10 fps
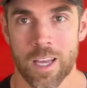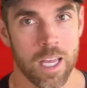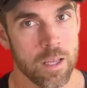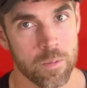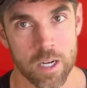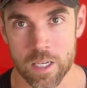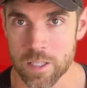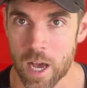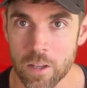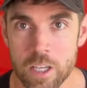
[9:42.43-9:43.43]
Anybody
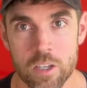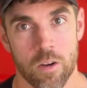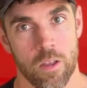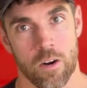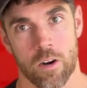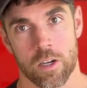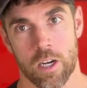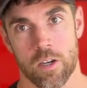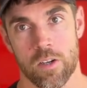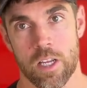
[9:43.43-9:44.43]
telling you they're hard
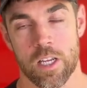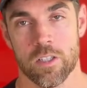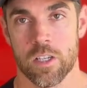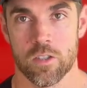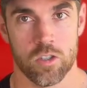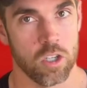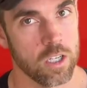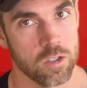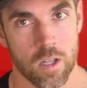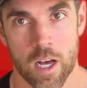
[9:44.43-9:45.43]
guarantees is
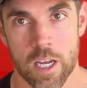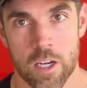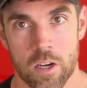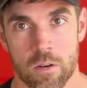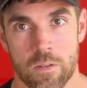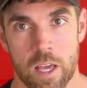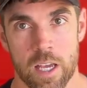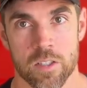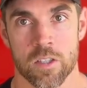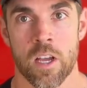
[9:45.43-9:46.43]
just lying to your
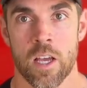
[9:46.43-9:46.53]
face.